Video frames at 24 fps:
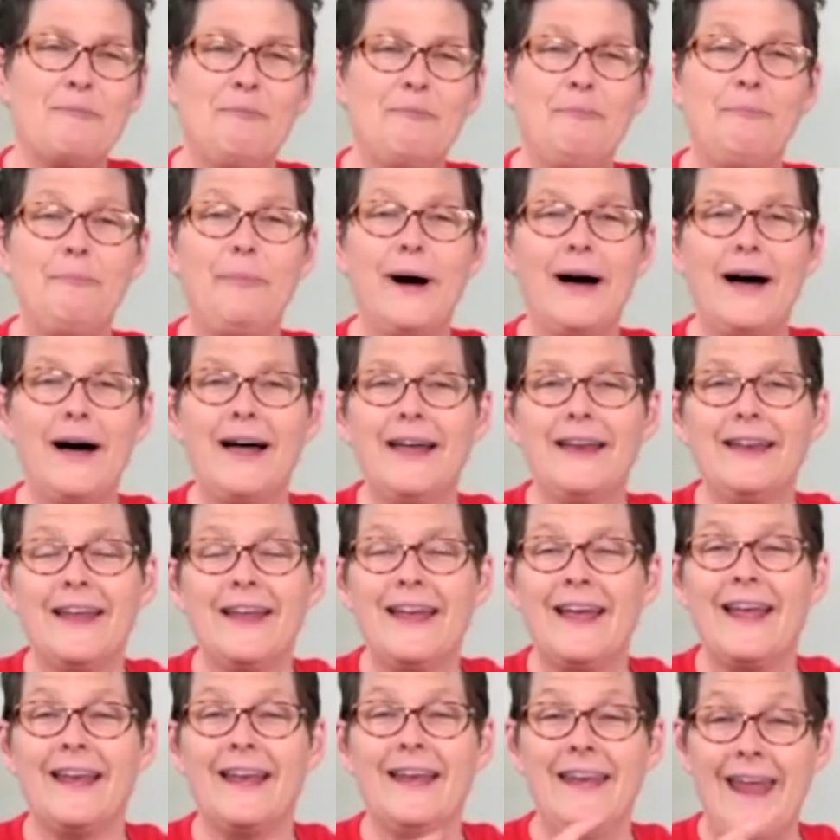But
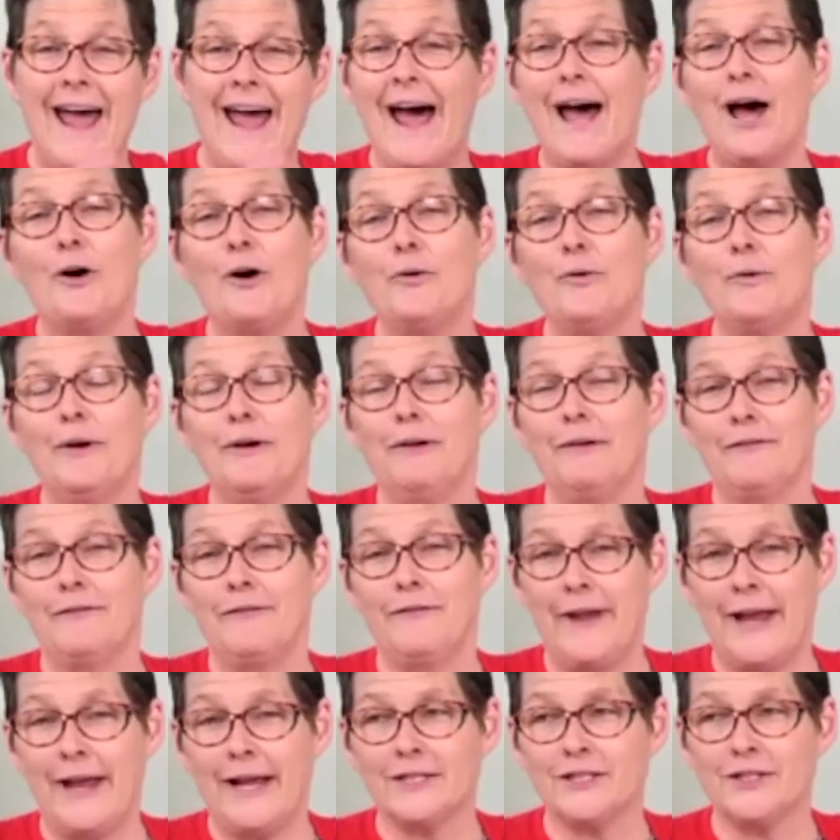now
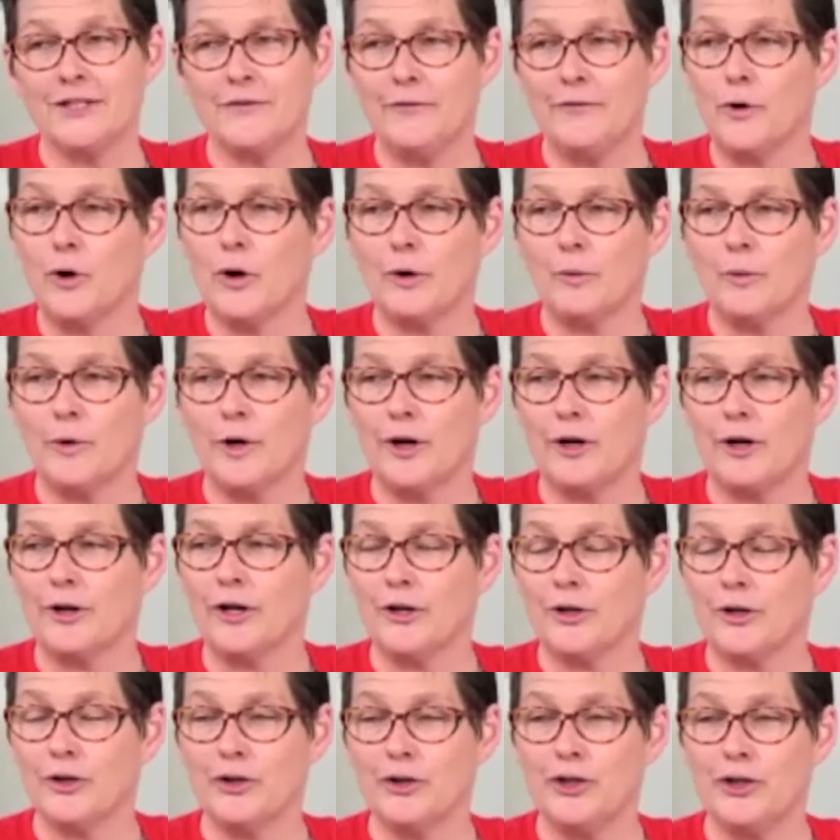fast forward
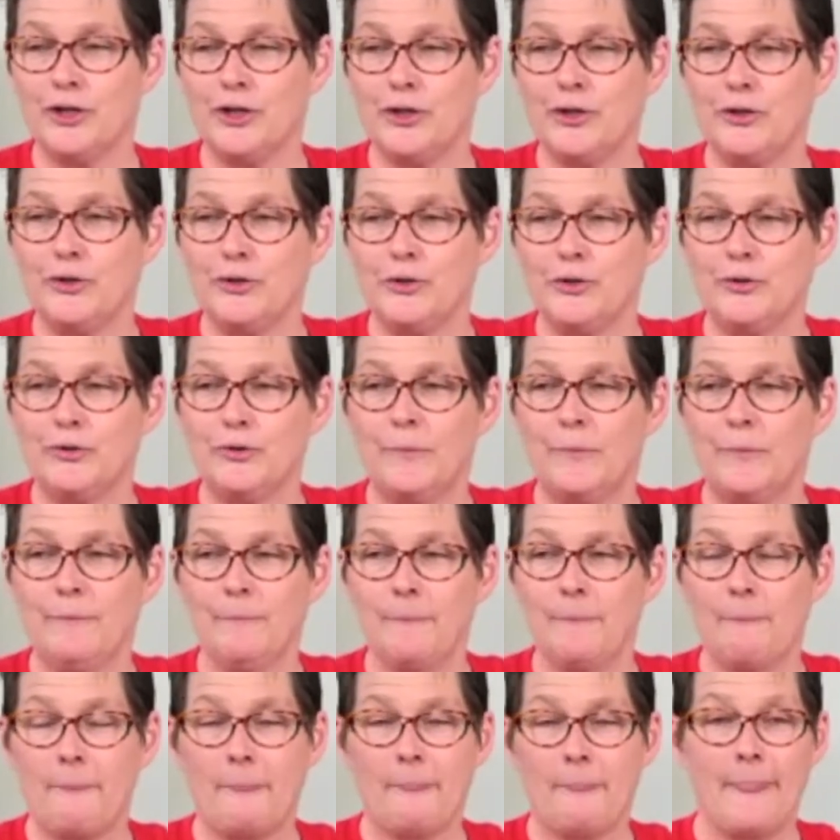to
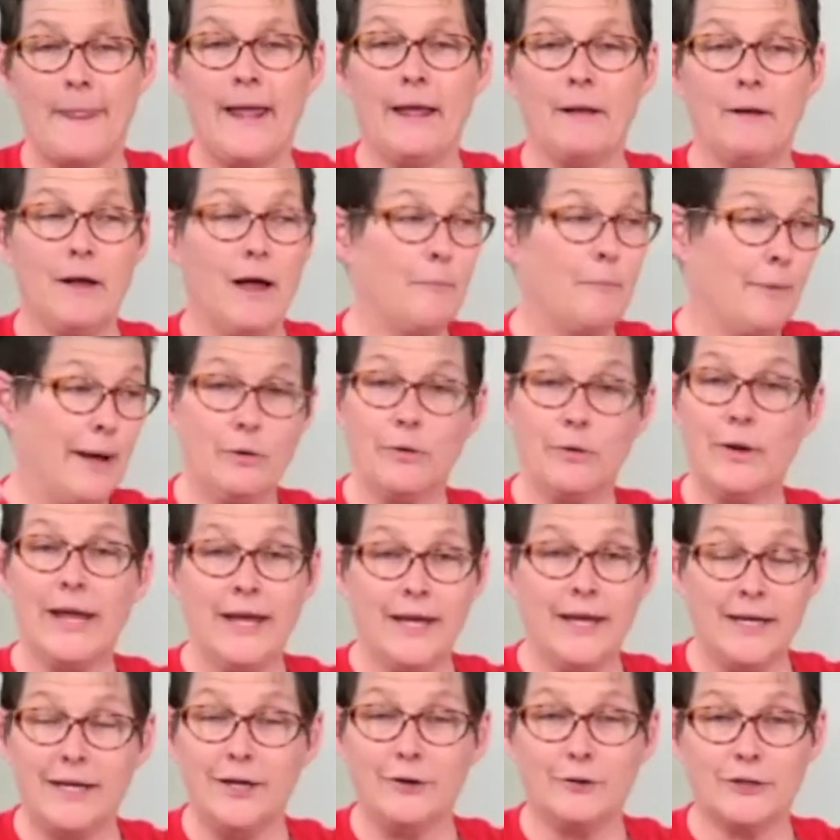about
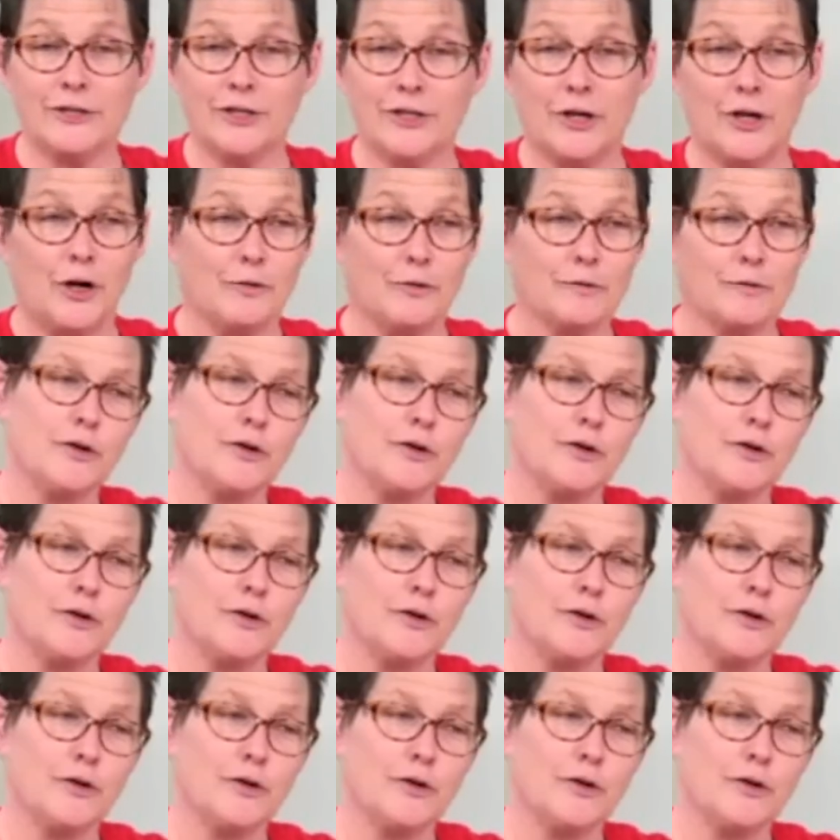eight years ago.